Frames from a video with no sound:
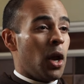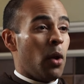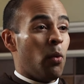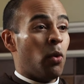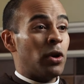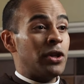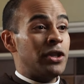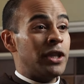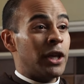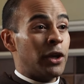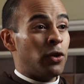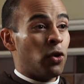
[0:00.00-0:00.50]

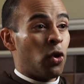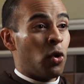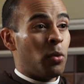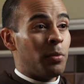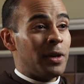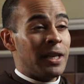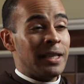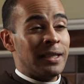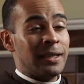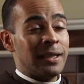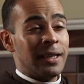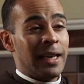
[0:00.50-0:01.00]
what
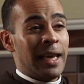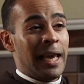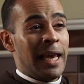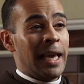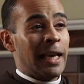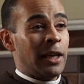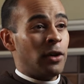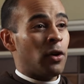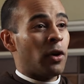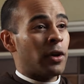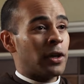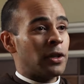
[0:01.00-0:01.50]
Jerome is
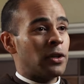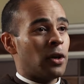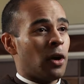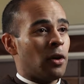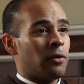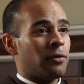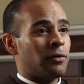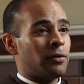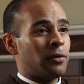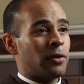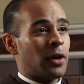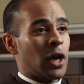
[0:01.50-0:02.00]
ignorant
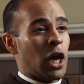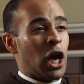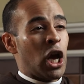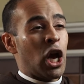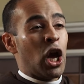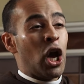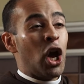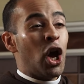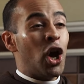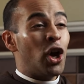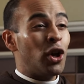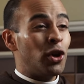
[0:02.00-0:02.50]
of,
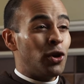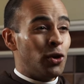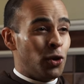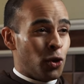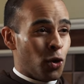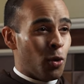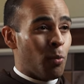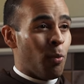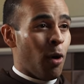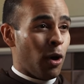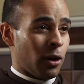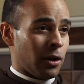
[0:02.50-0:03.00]

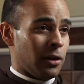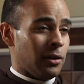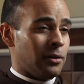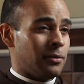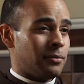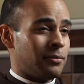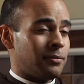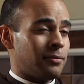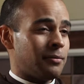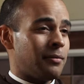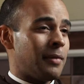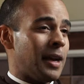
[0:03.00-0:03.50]
no mortal
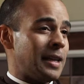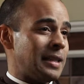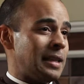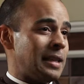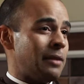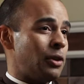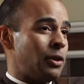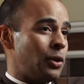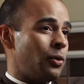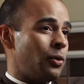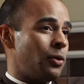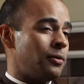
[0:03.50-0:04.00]
has
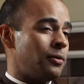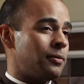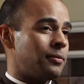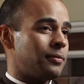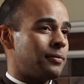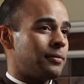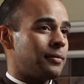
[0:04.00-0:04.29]
ever known.